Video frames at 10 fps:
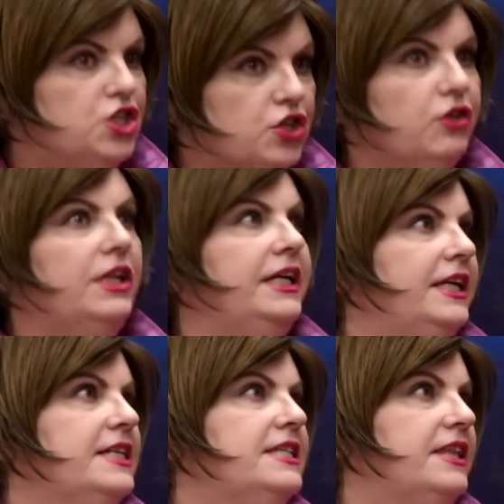
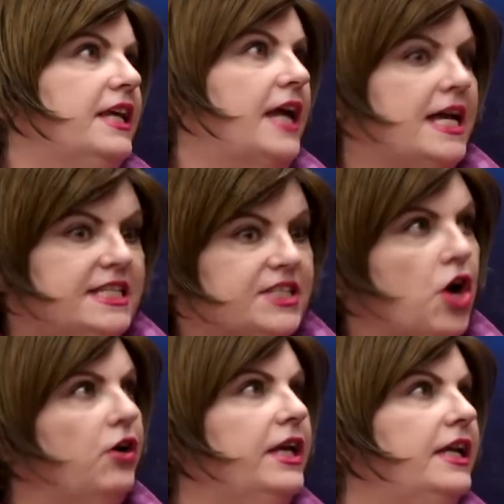Journaling is the thing. I
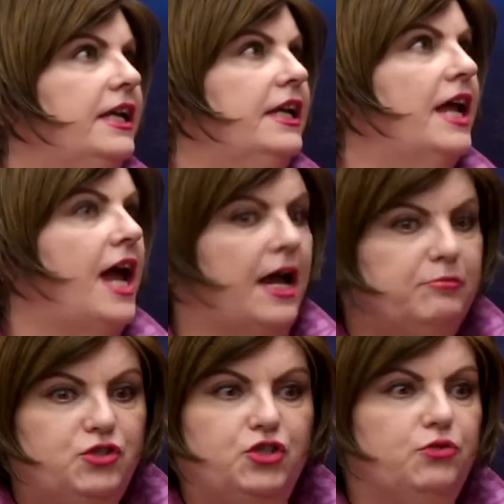start it, I
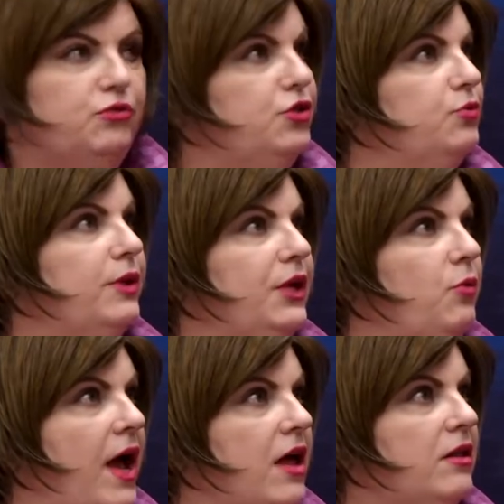do really
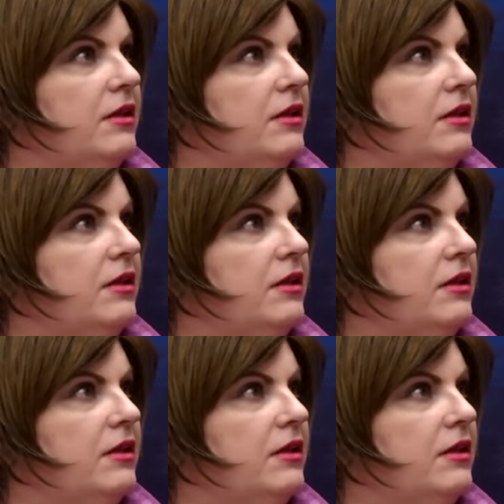well.